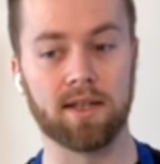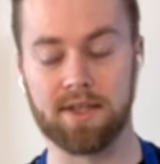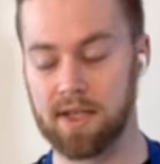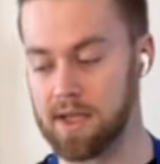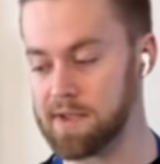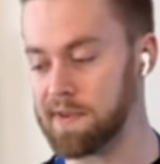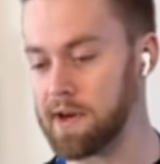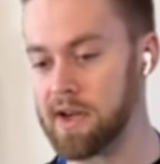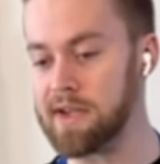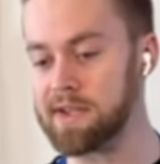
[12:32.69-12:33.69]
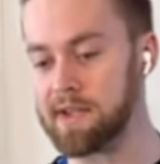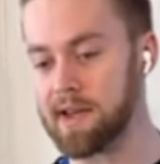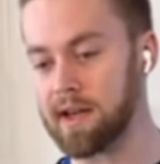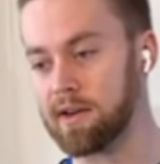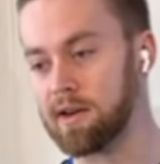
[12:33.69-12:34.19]
It's very easy
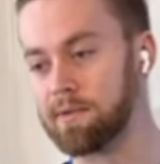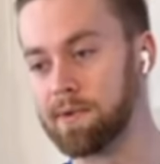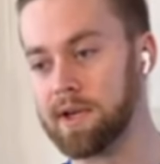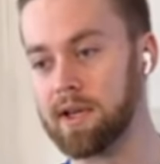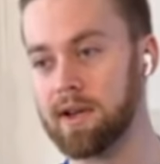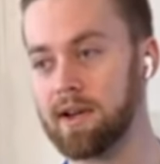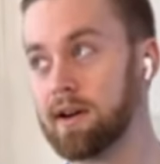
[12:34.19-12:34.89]
that, you know, if we